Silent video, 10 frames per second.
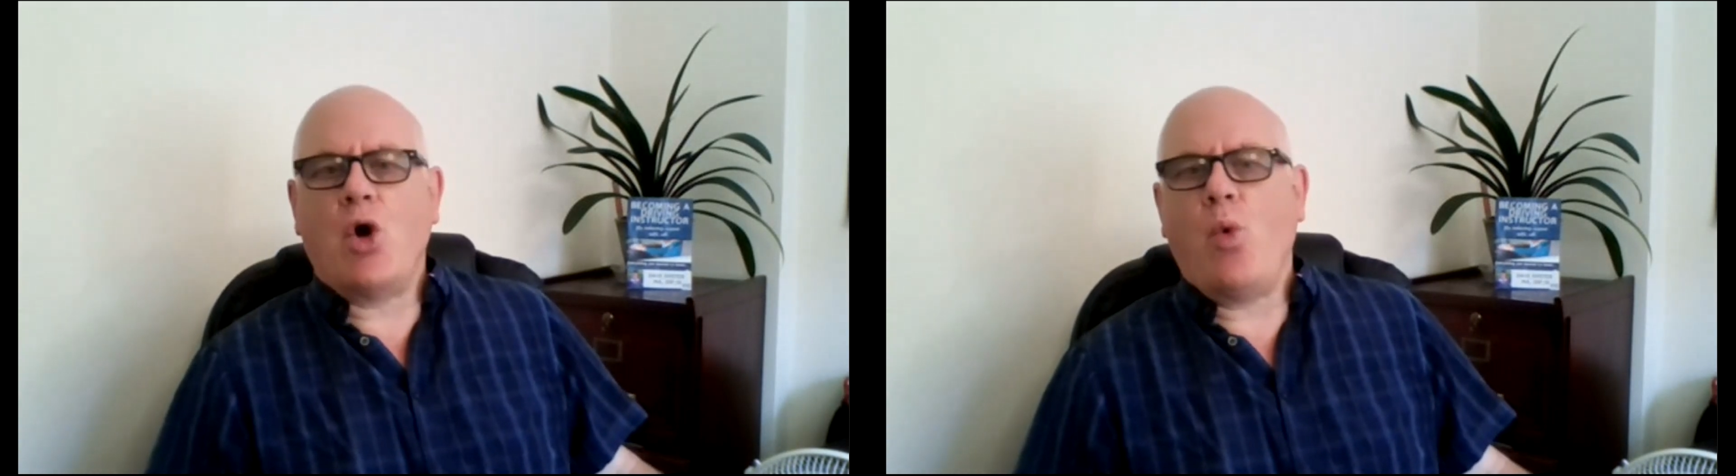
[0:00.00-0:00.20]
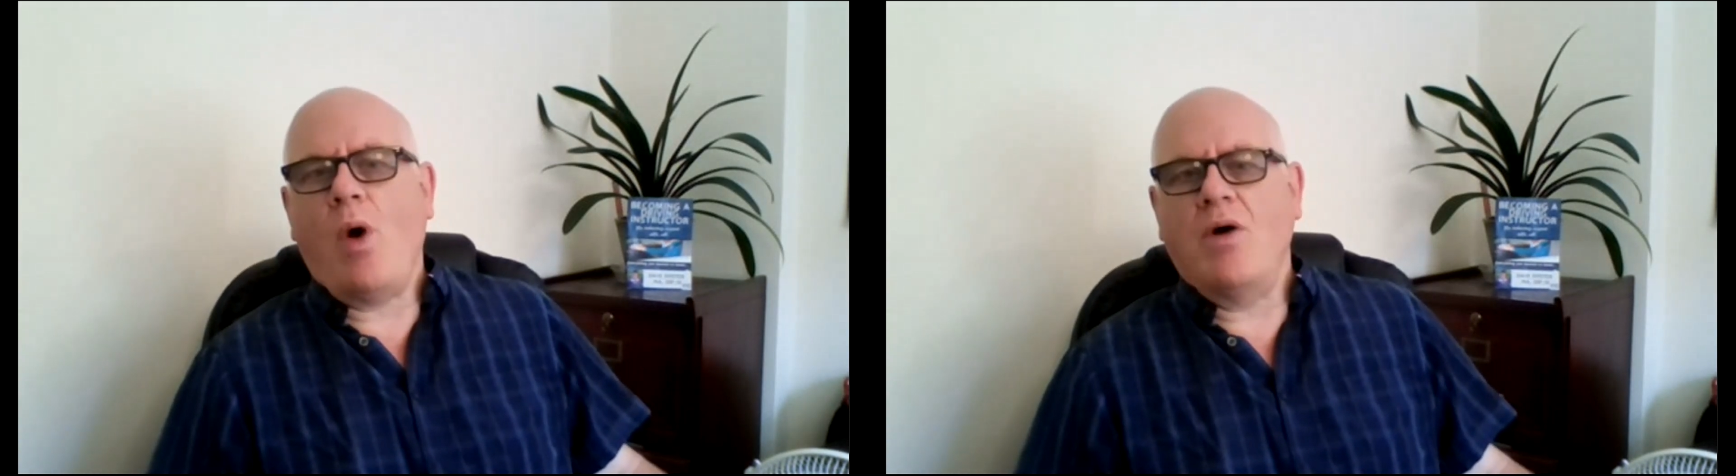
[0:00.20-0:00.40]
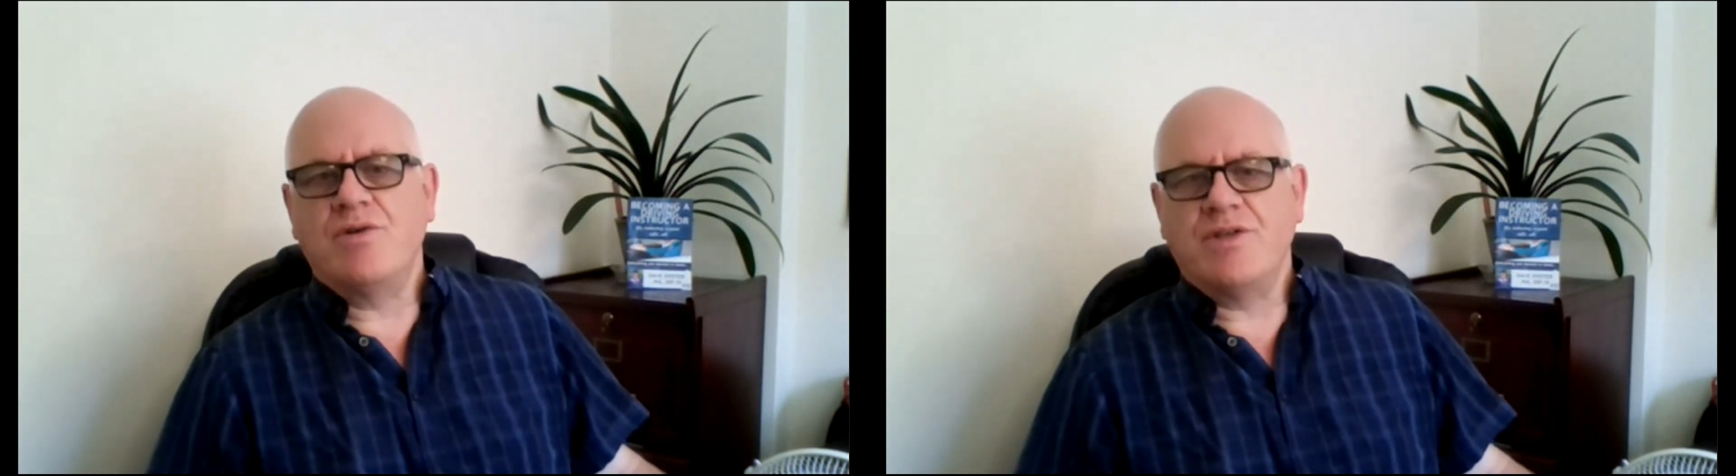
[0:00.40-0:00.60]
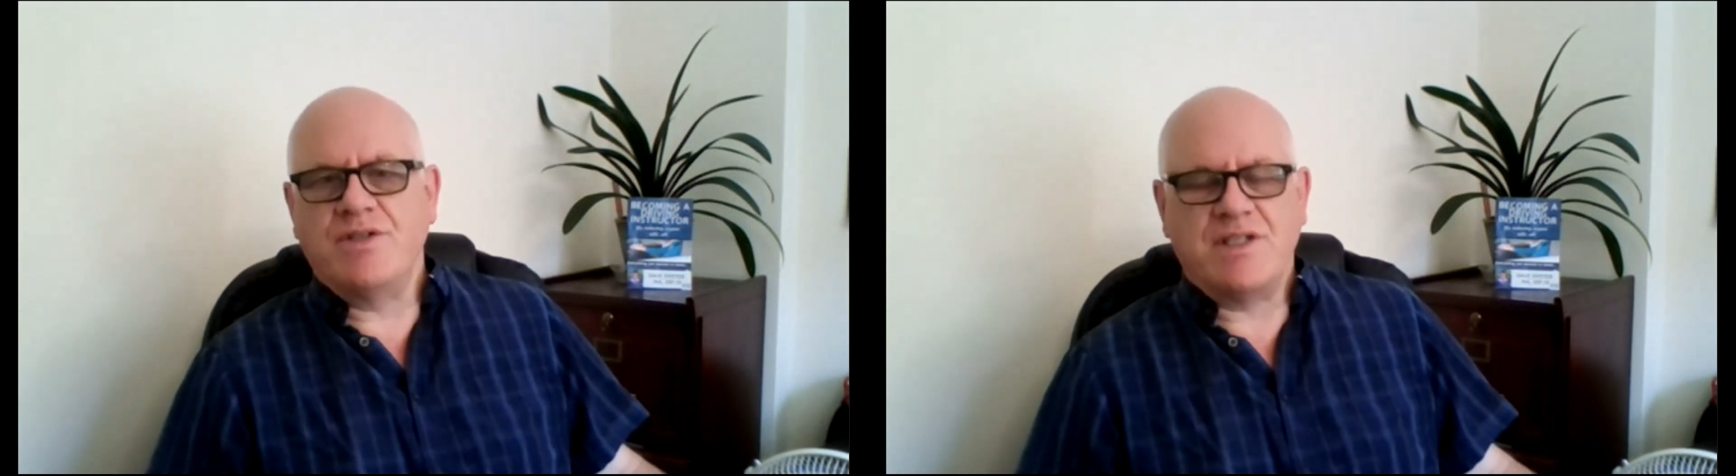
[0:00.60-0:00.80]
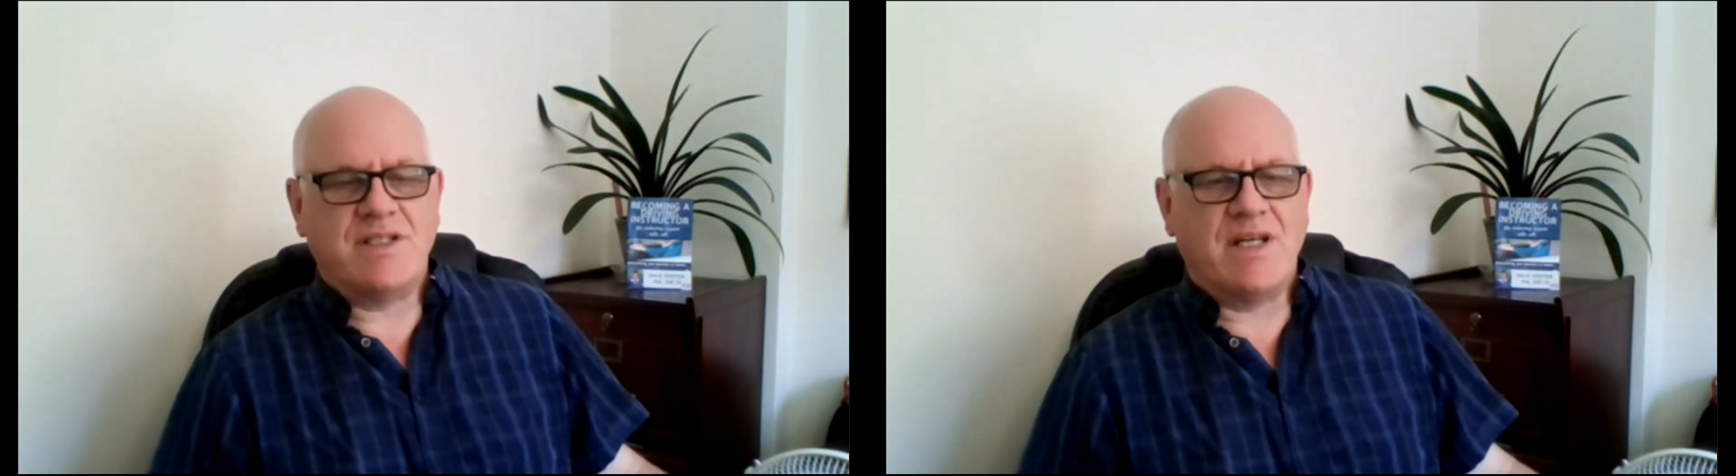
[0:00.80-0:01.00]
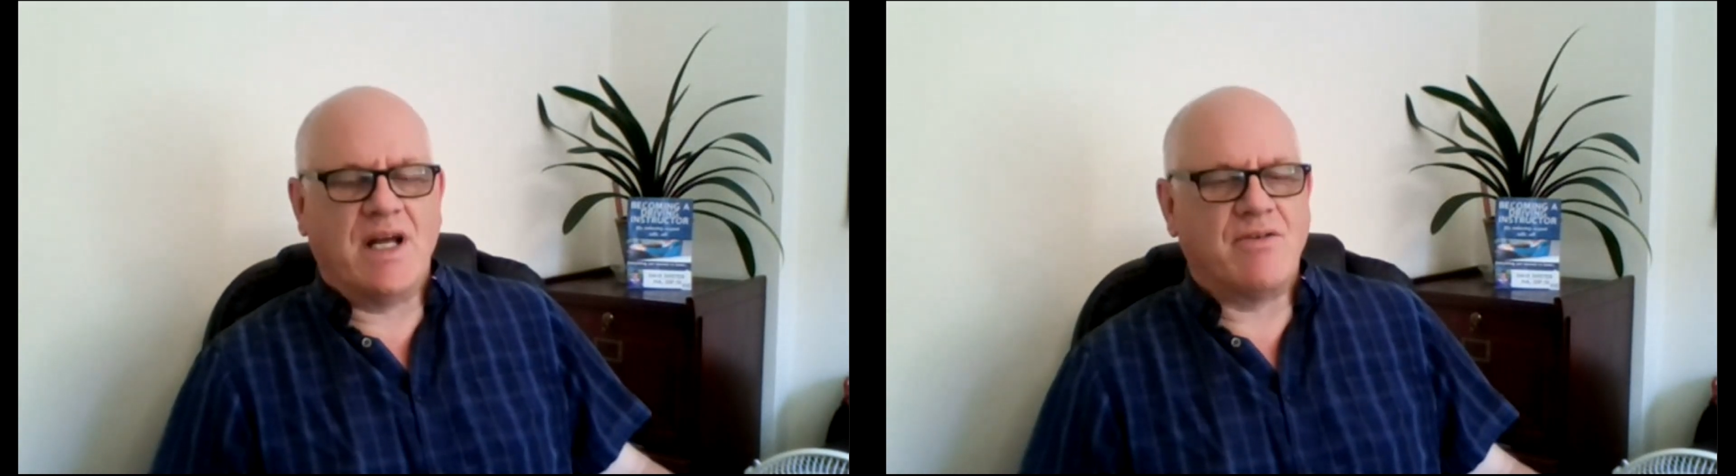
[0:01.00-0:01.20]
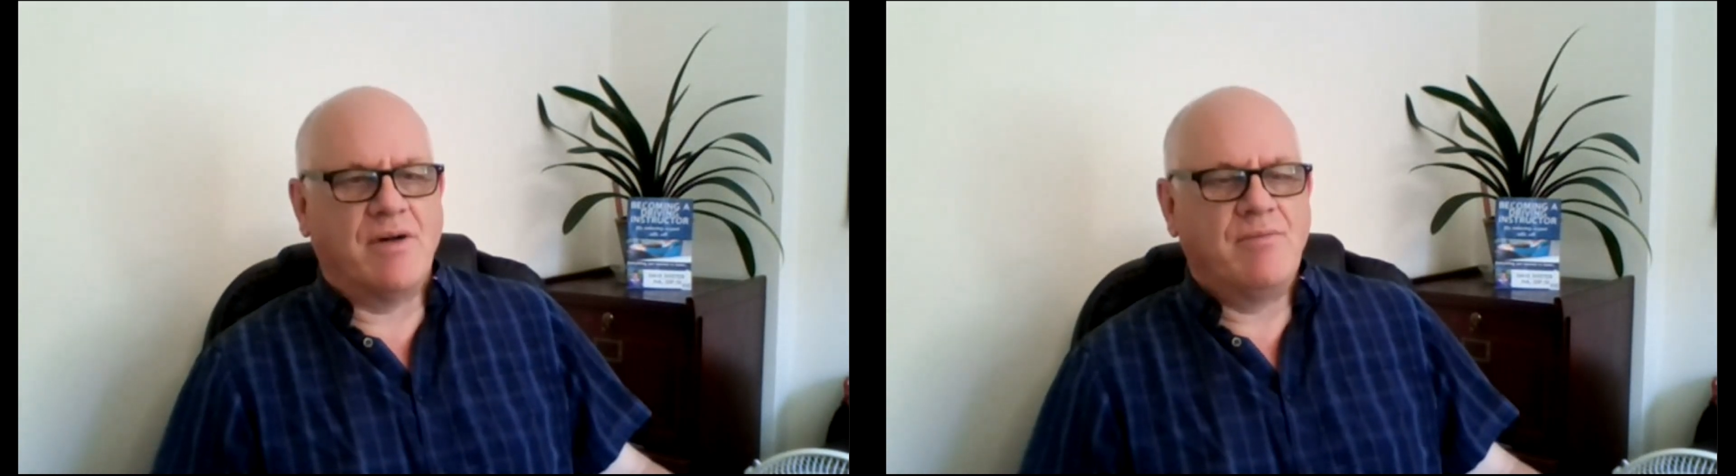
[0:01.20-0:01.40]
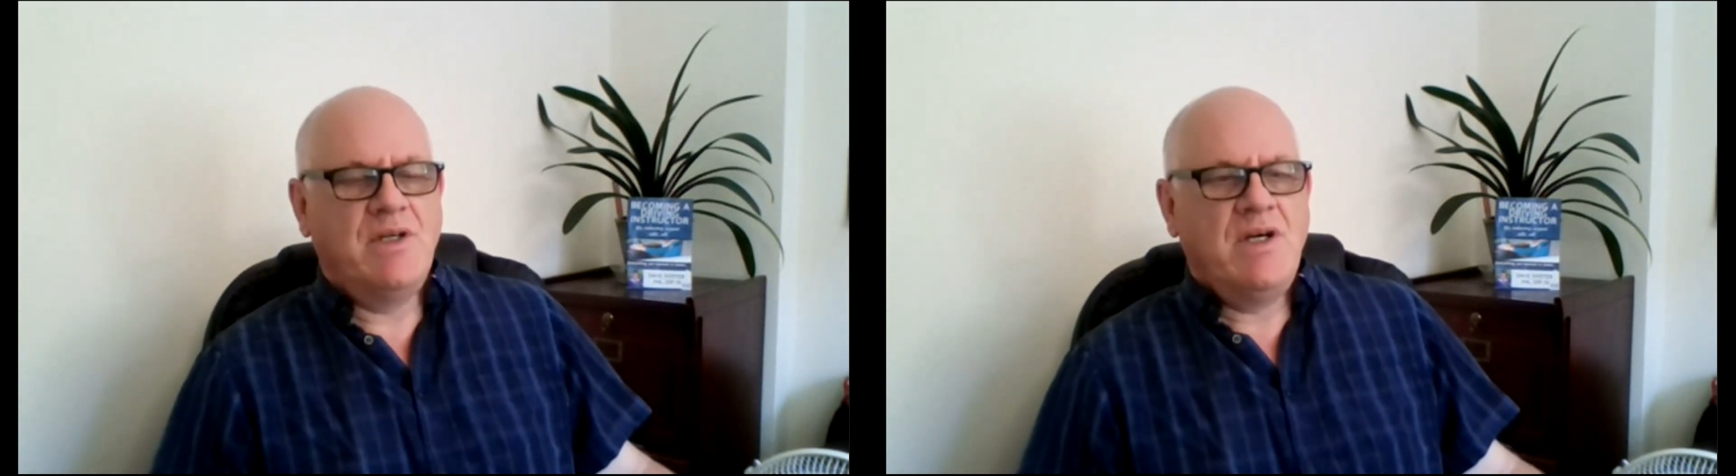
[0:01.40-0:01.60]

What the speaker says: quotas, etc.